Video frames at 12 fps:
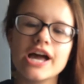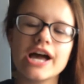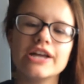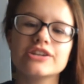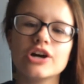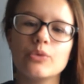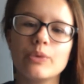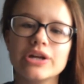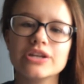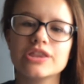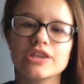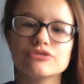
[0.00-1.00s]
and
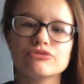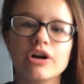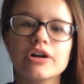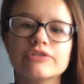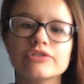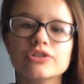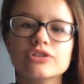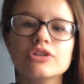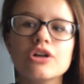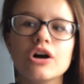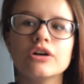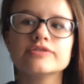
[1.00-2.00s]
await the
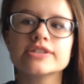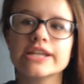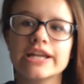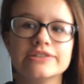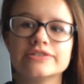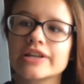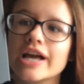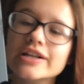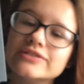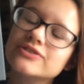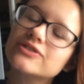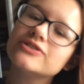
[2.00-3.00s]
arrival of today's
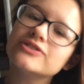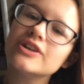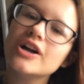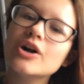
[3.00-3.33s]
guests,